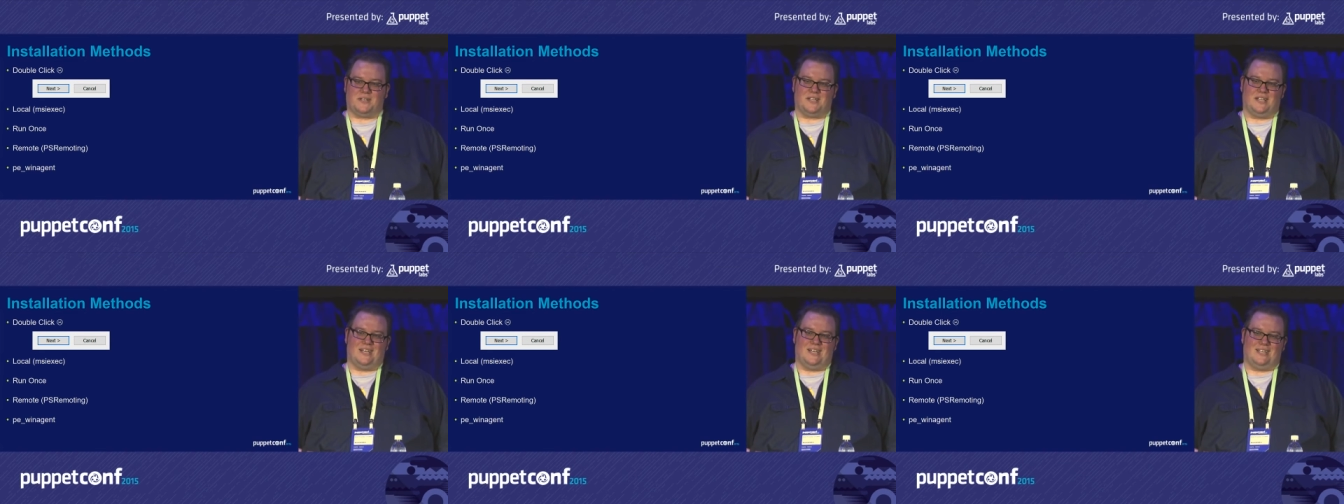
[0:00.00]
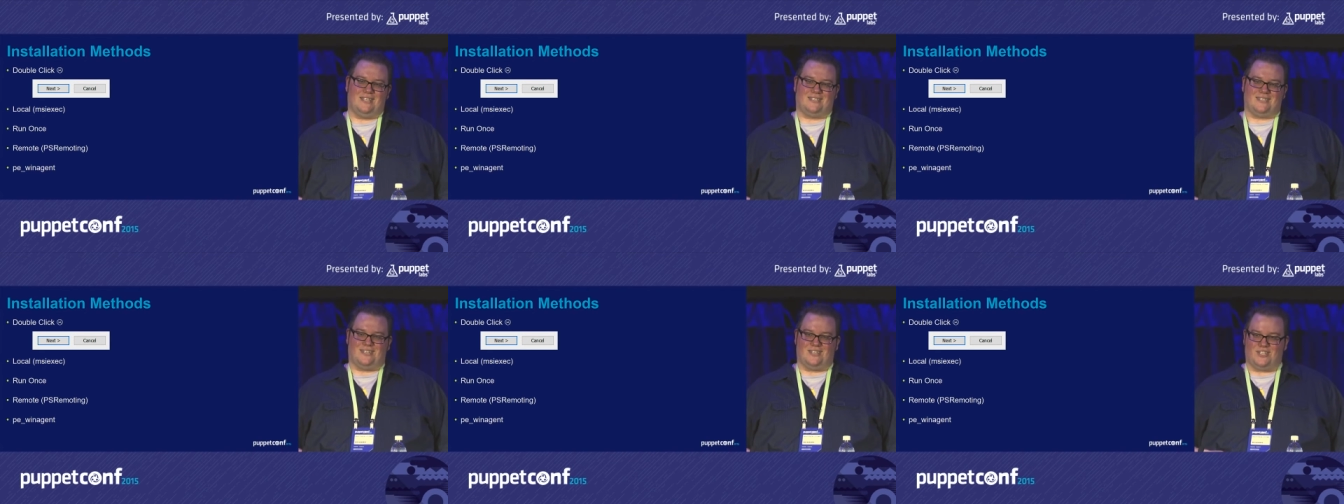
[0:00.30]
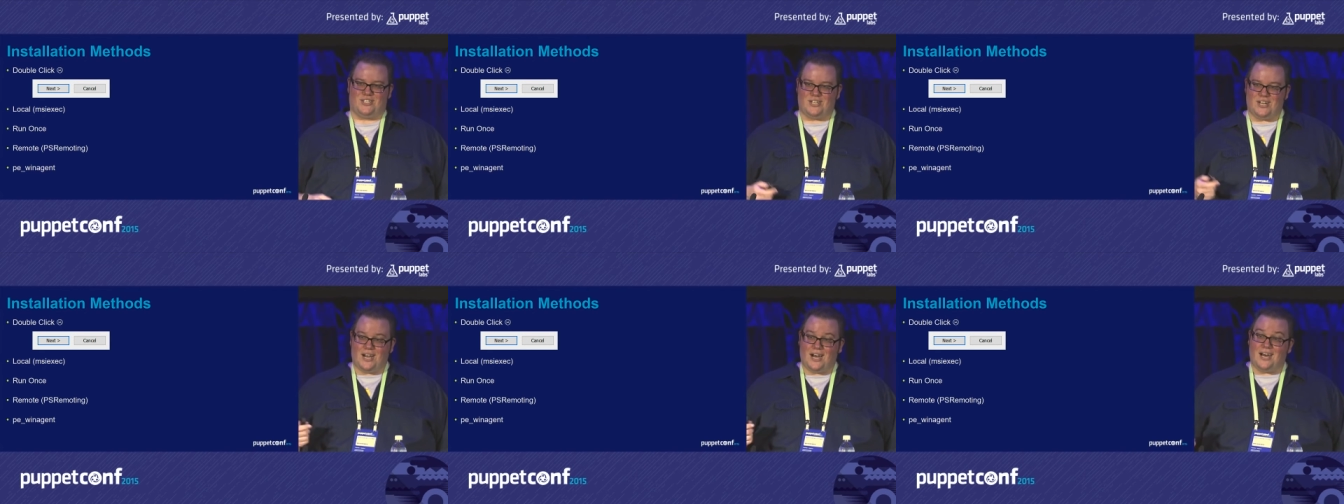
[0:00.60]
clients in a
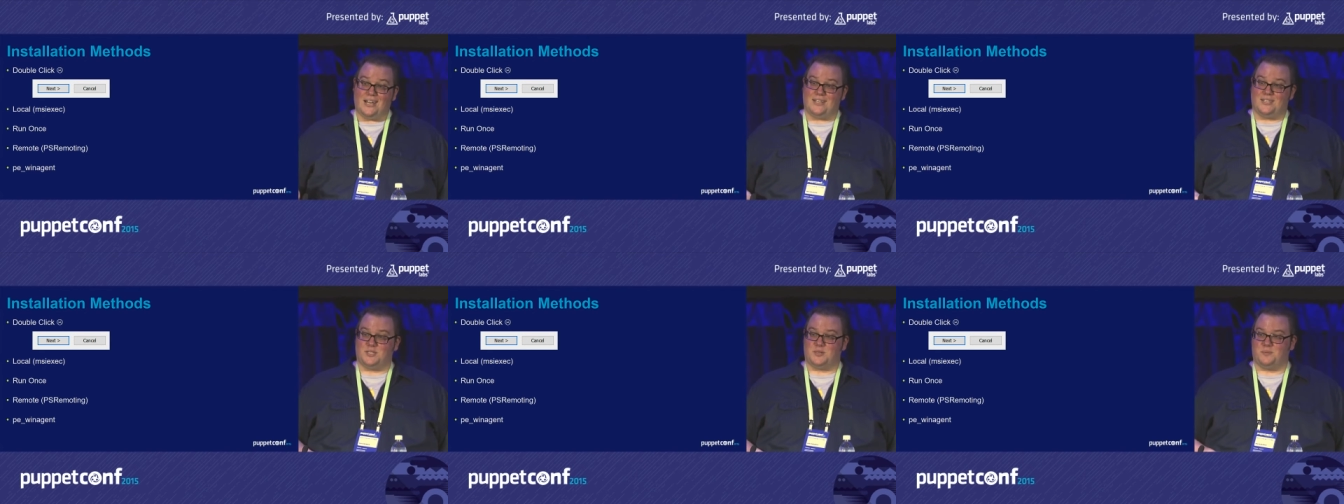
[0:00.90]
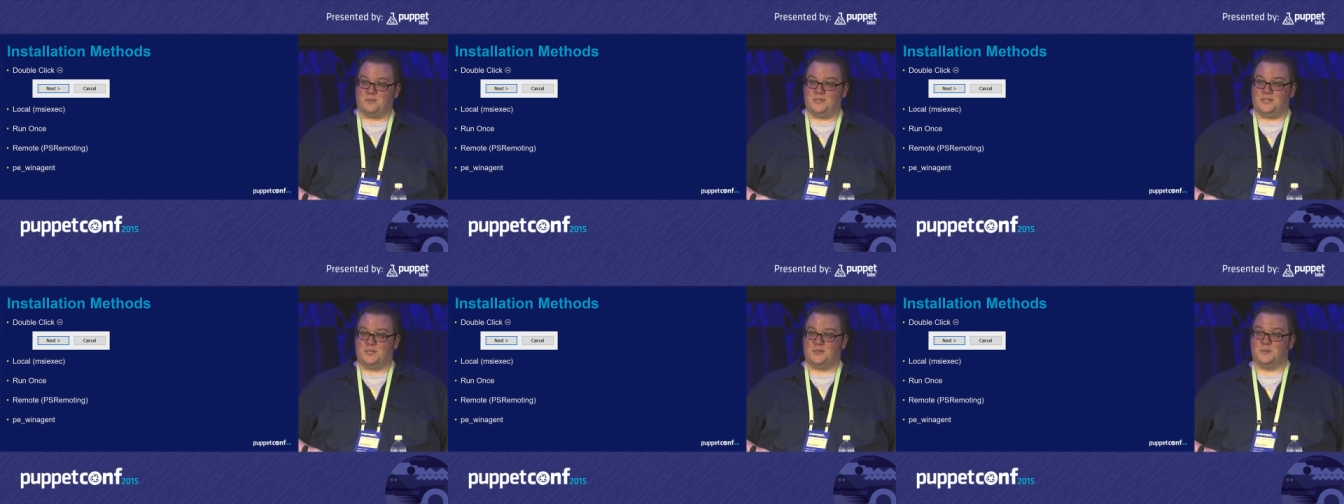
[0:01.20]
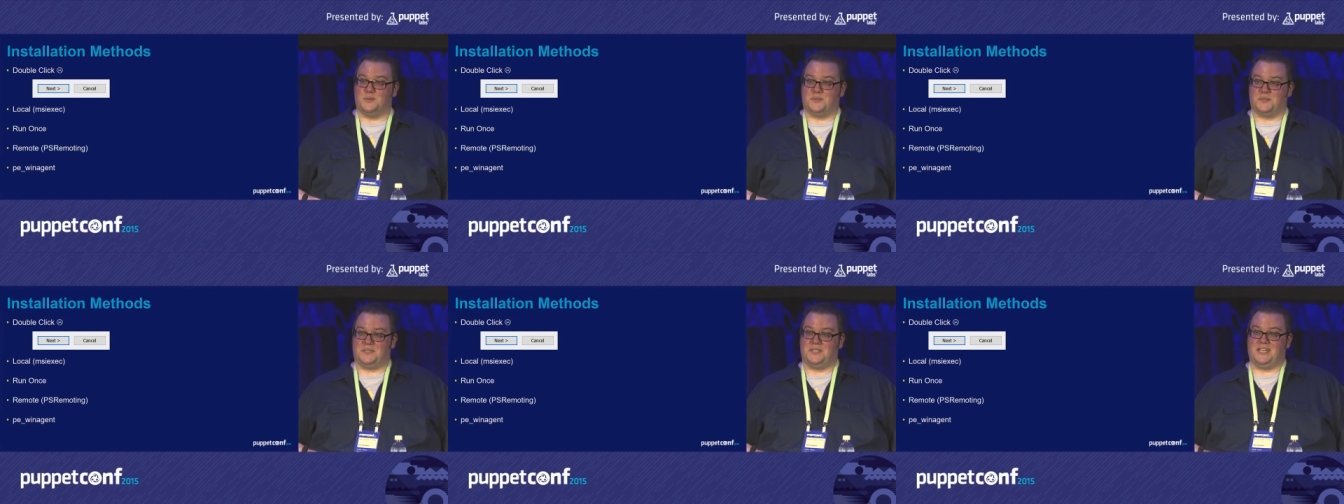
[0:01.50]
shot is a pretty
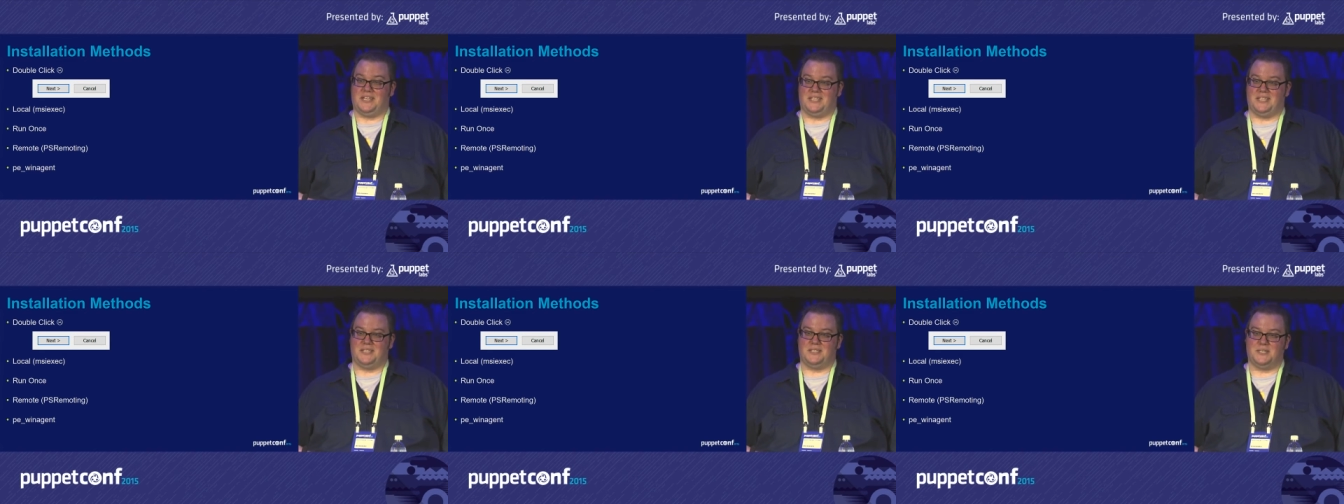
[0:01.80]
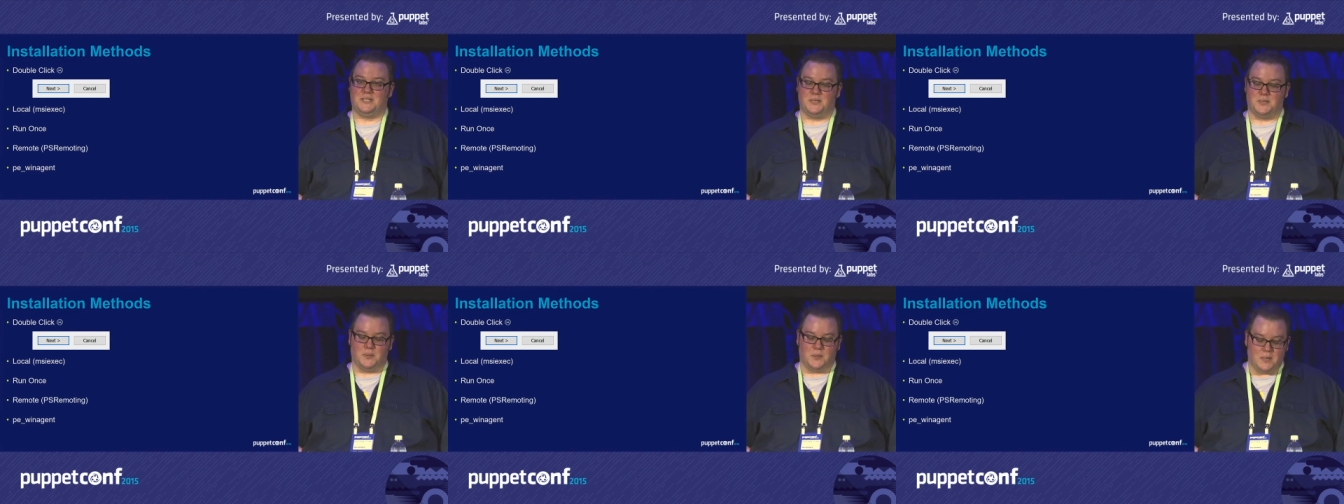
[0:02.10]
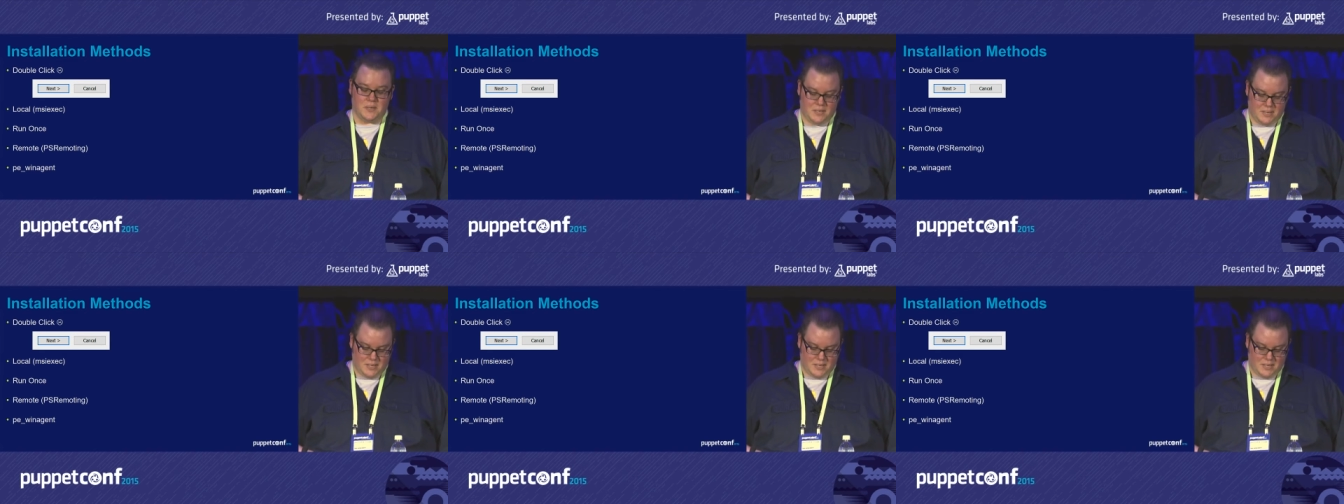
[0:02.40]
cool thing to do.